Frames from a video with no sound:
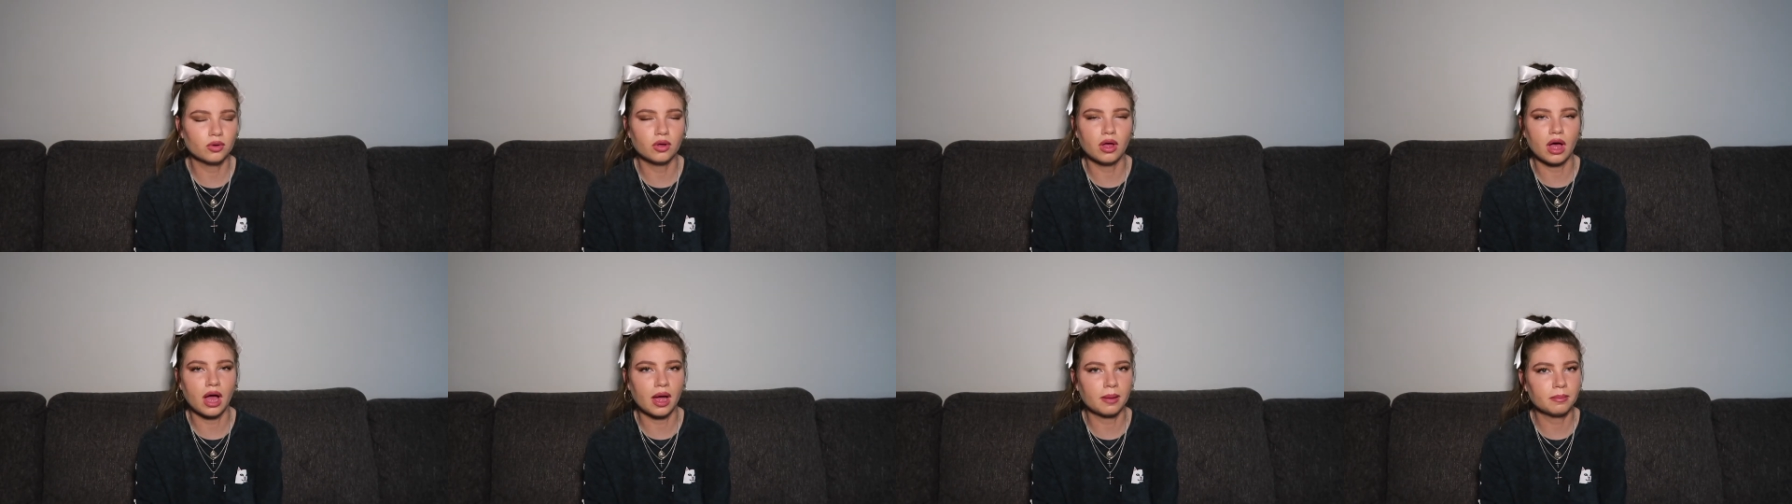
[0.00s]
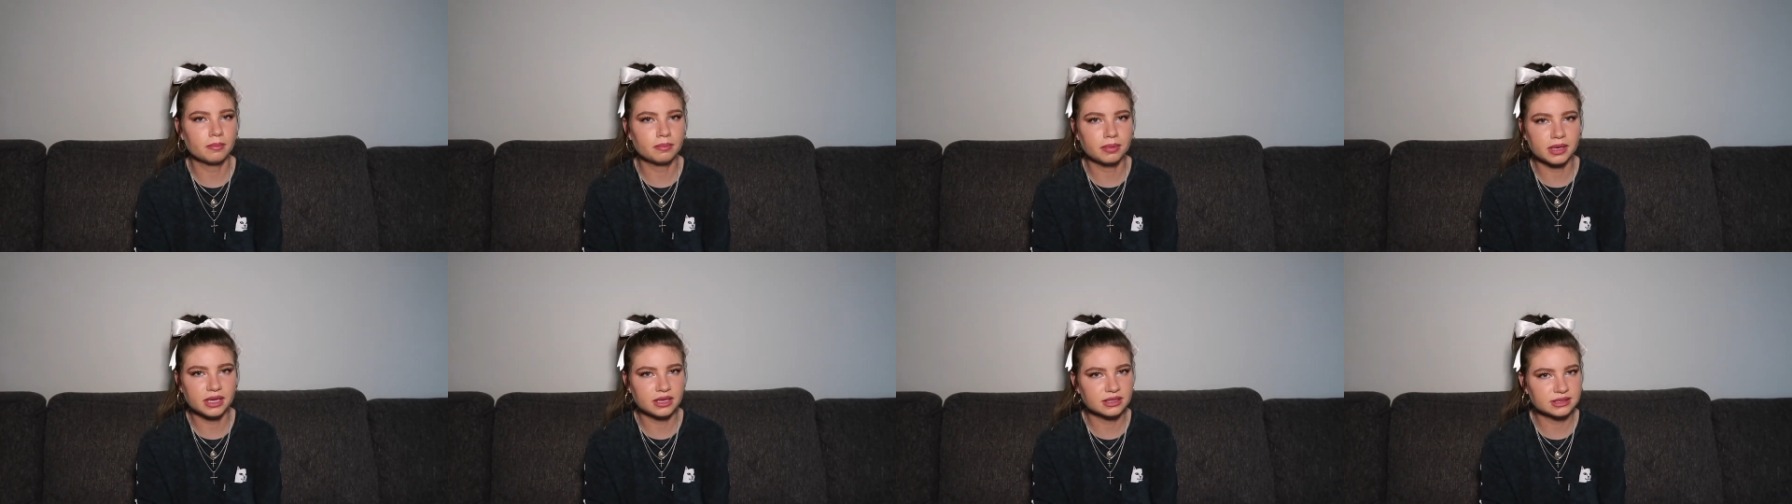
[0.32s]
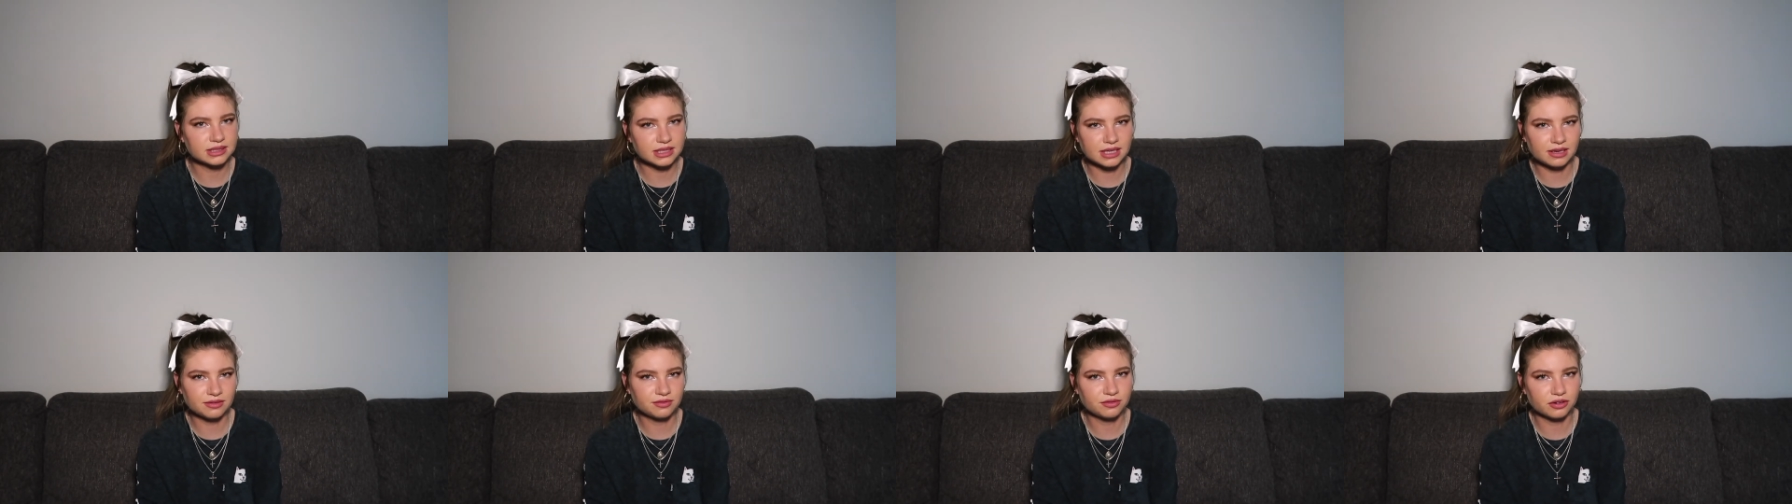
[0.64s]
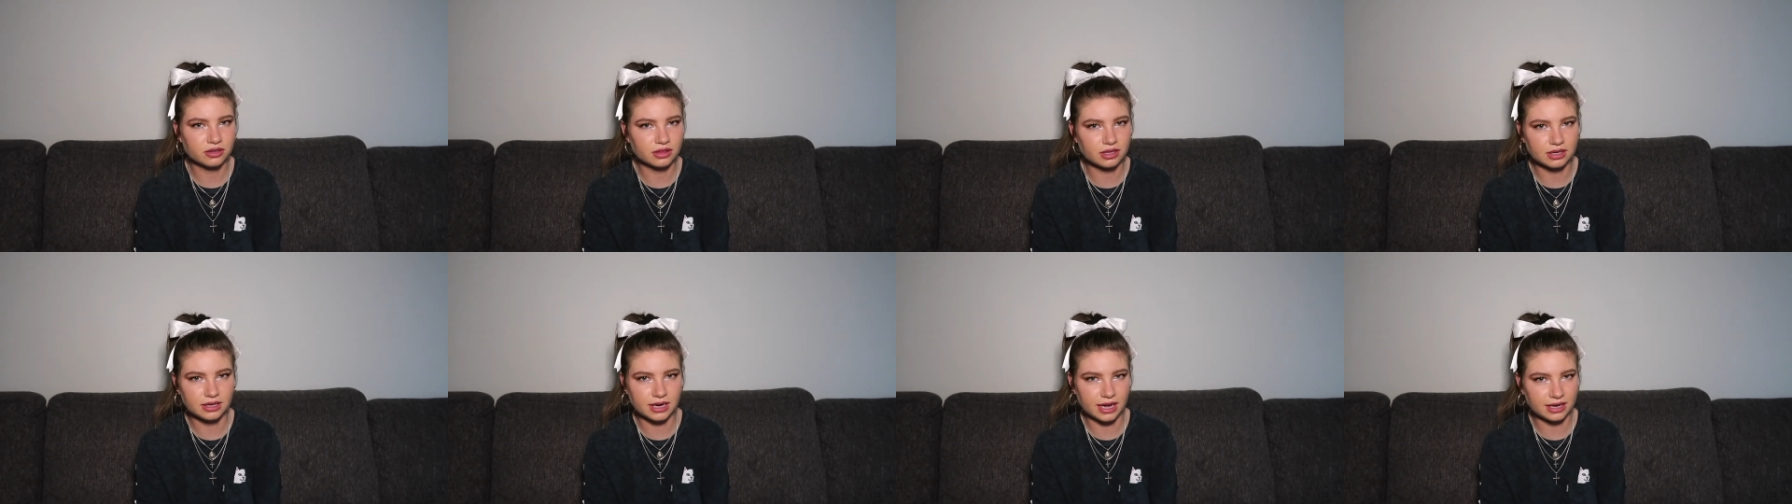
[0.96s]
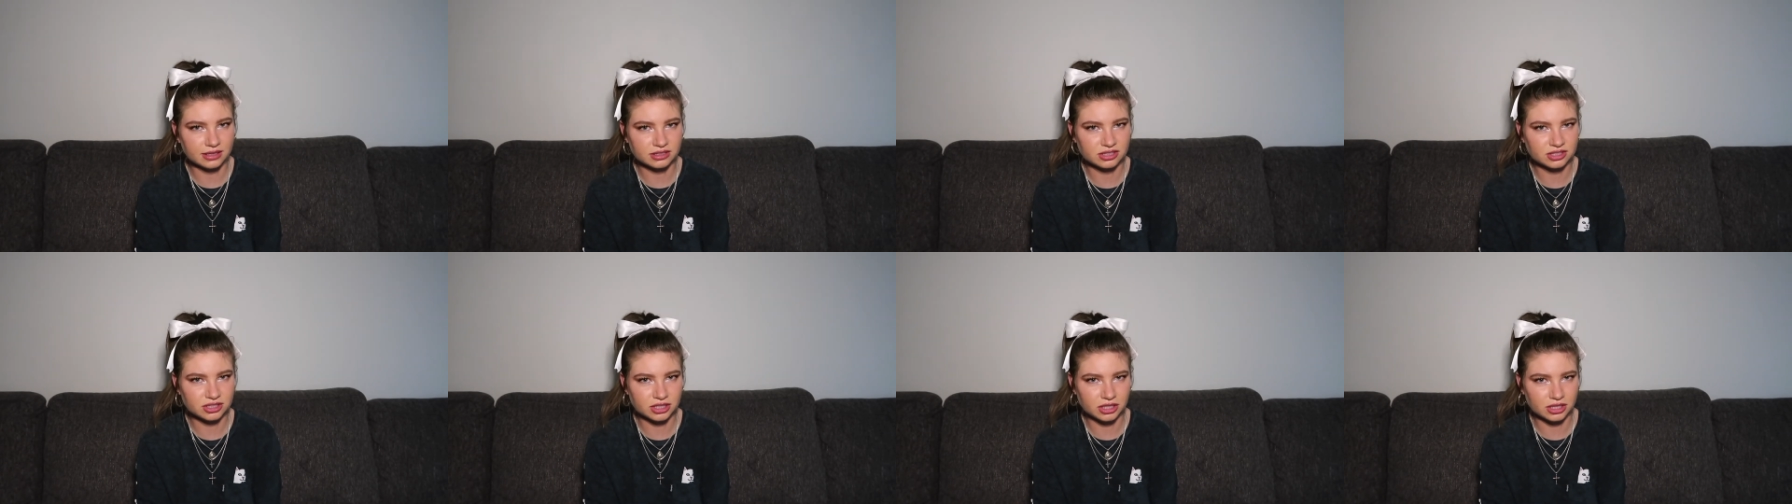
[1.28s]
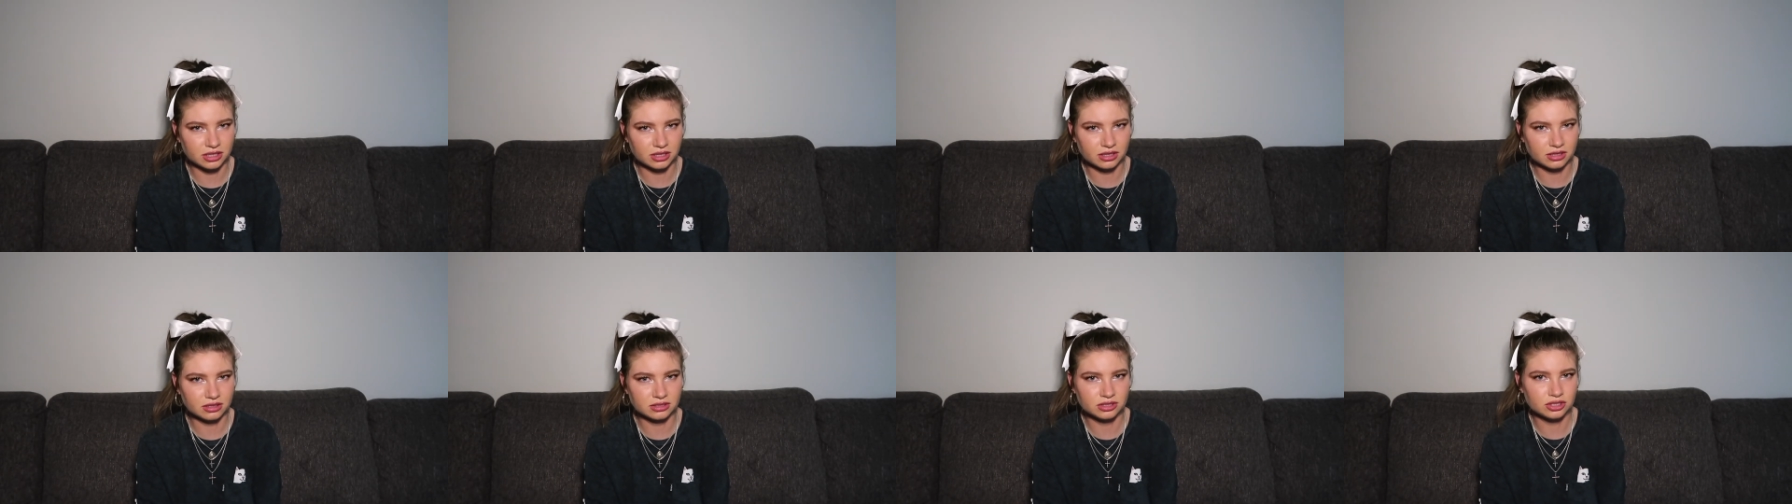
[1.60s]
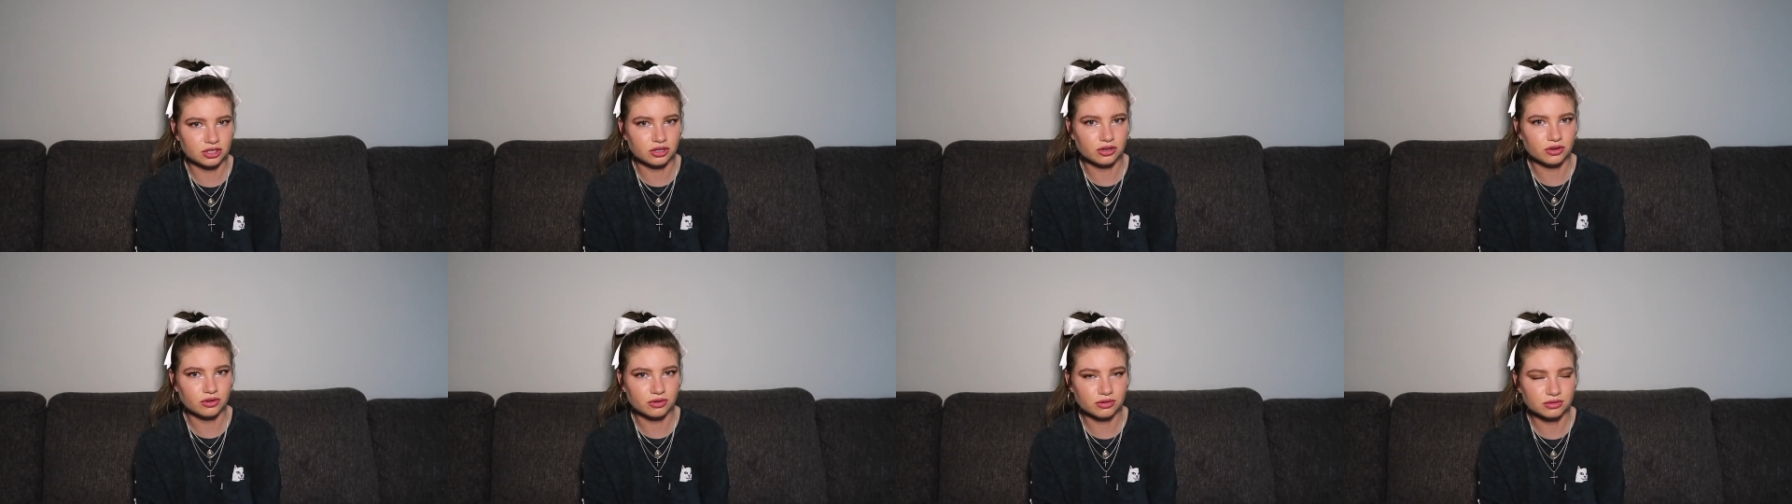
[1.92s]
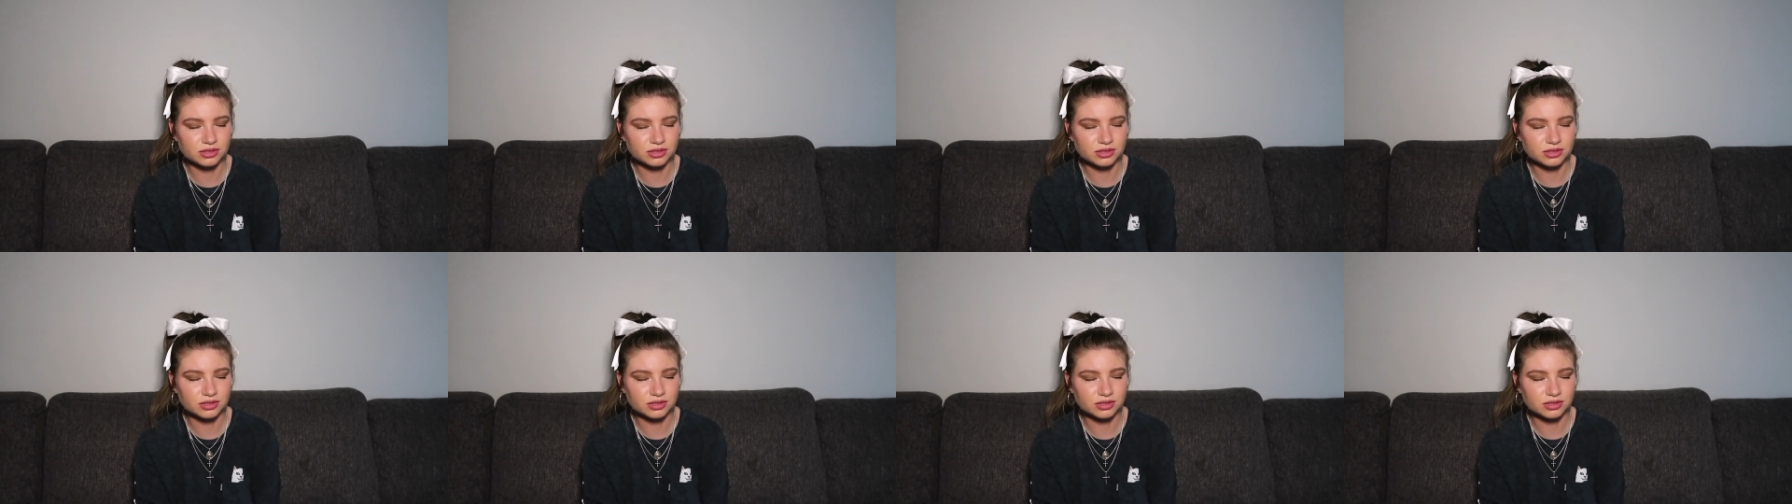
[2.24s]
I'm busy for the next year too.